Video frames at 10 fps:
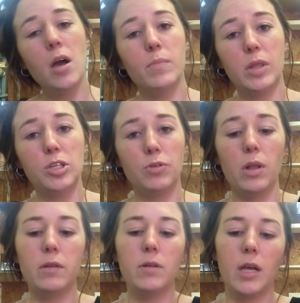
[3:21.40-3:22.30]
Put the drill
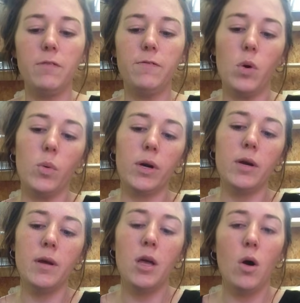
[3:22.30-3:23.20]
in
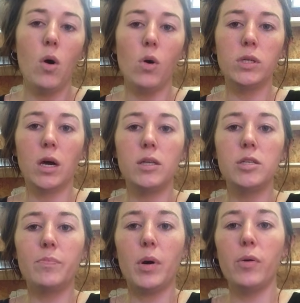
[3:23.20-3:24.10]
forward, hold on
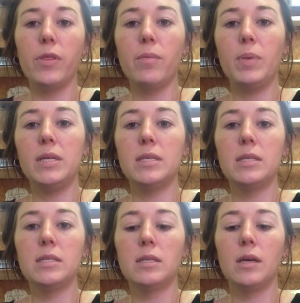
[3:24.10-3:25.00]
to both
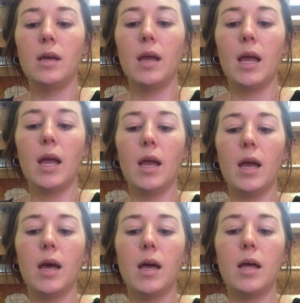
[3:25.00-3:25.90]
pieces
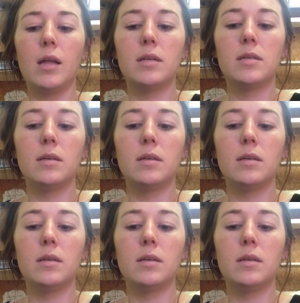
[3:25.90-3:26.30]
and